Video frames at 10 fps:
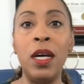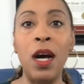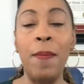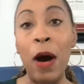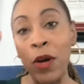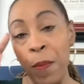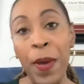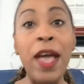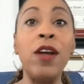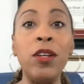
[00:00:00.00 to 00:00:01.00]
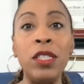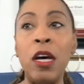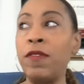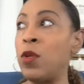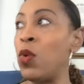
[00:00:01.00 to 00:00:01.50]
about comparing
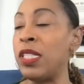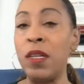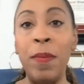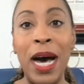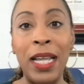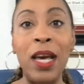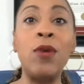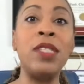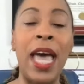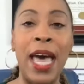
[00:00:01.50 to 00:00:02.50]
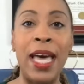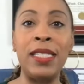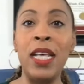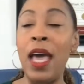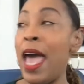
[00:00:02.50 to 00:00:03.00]
yourself to what somebody else has
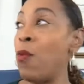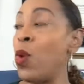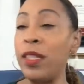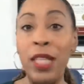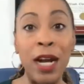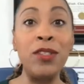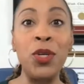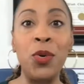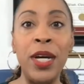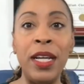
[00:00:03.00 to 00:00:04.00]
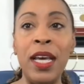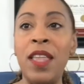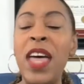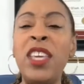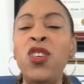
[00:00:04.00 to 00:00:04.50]
and what they're doing
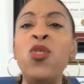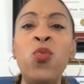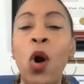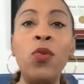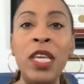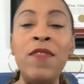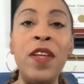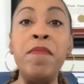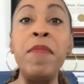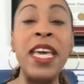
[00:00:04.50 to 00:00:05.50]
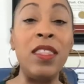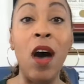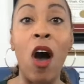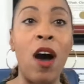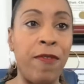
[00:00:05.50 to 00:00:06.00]
that you won't even make the
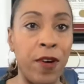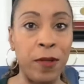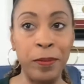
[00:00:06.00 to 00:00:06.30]
offer?